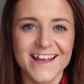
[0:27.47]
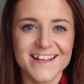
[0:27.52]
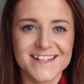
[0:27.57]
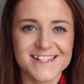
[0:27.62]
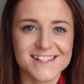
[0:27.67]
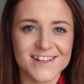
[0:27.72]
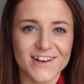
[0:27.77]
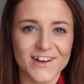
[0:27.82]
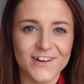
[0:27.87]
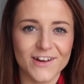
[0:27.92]

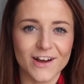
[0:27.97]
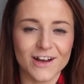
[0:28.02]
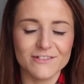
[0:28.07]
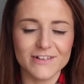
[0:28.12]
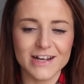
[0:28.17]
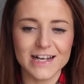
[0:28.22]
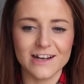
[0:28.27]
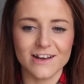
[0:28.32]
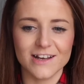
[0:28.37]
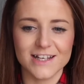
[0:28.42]
So I
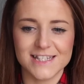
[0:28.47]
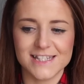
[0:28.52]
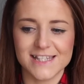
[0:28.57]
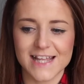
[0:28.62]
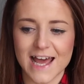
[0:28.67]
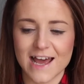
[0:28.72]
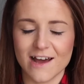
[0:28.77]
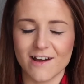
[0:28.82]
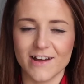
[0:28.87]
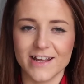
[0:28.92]
realised
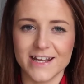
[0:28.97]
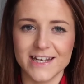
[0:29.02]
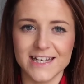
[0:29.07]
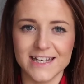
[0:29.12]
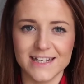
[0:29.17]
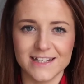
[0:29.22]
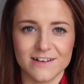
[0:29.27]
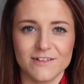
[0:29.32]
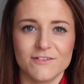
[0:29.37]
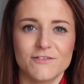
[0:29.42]
that I
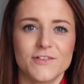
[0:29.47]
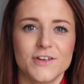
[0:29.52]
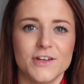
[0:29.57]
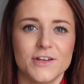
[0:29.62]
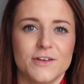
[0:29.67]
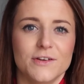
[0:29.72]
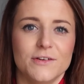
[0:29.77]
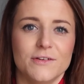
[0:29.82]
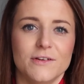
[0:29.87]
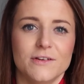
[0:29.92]
needed a
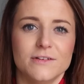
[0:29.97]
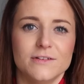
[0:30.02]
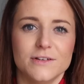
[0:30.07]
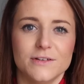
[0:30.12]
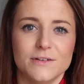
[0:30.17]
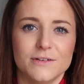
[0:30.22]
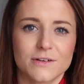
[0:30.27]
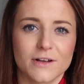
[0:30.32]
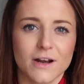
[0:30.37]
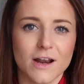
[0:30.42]
few
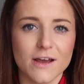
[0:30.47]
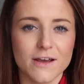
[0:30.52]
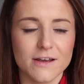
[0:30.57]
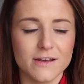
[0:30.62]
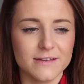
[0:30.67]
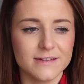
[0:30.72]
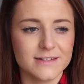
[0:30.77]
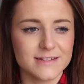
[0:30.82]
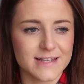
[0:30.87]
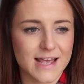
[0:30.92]
new
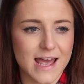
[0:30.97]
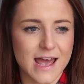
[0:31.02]
clothes,